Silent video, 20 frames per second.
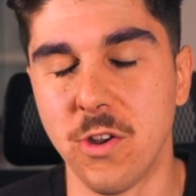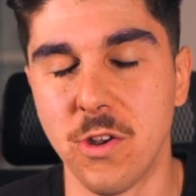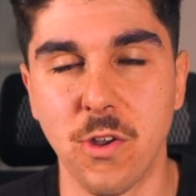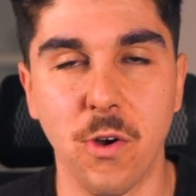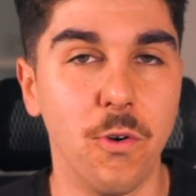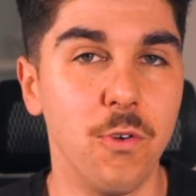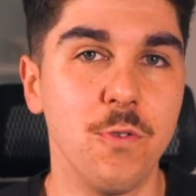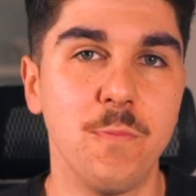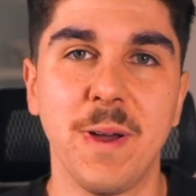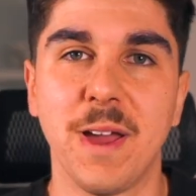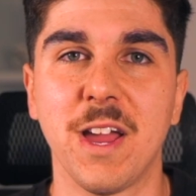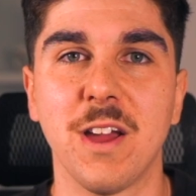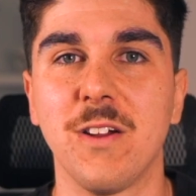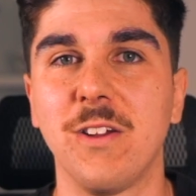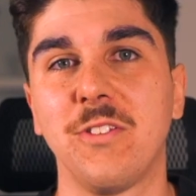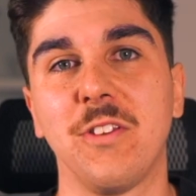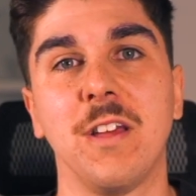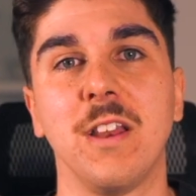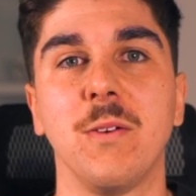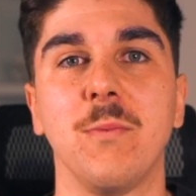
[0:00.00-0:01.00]
no
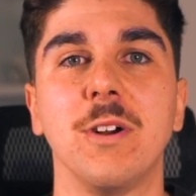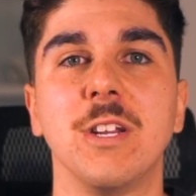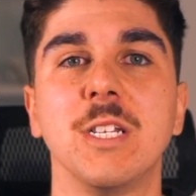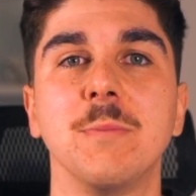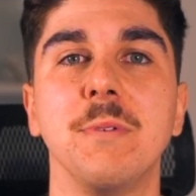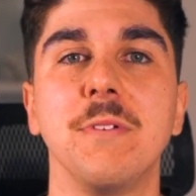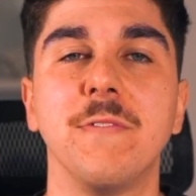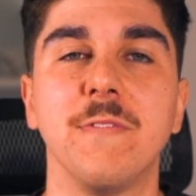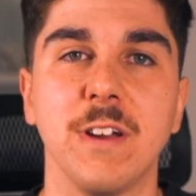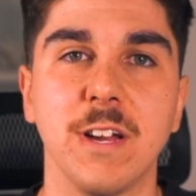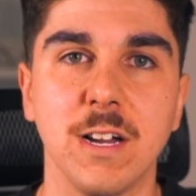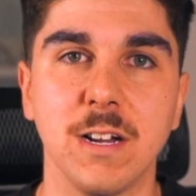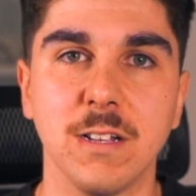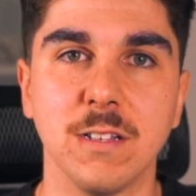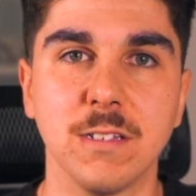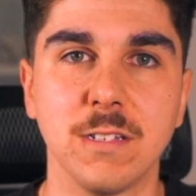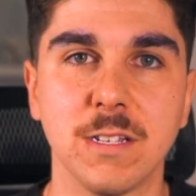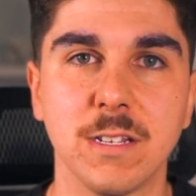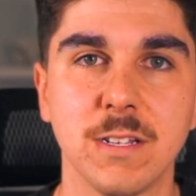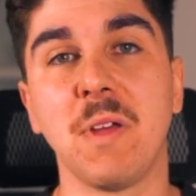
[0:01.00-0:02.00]
parents anywhere to be
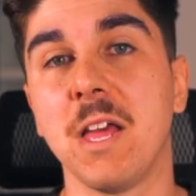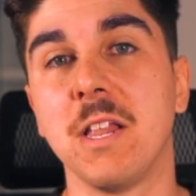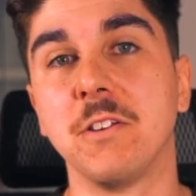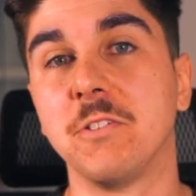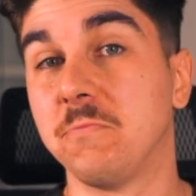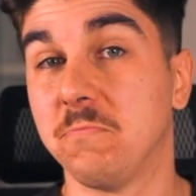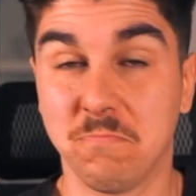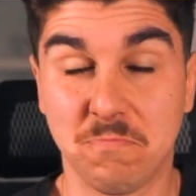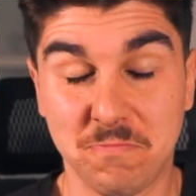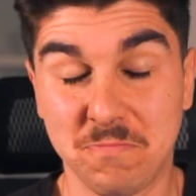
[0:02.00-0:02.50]
found. And